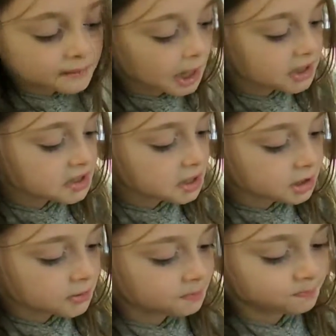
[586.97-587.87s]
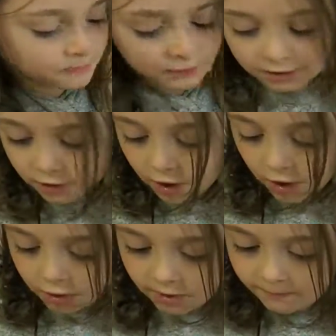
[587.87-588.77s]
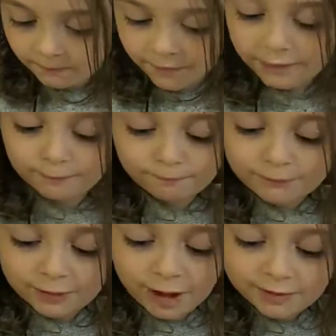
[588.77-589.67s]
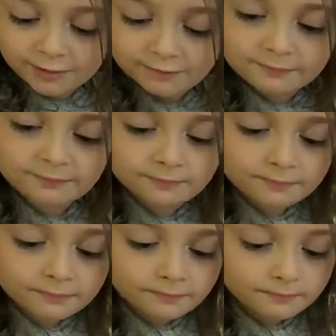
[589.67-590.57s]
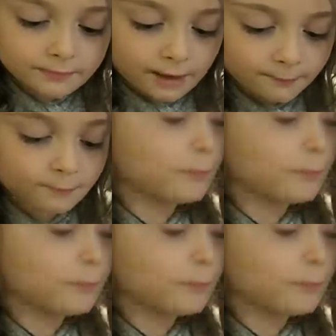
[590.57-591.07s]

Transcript: And that's it. For the doggy. The dog. Now.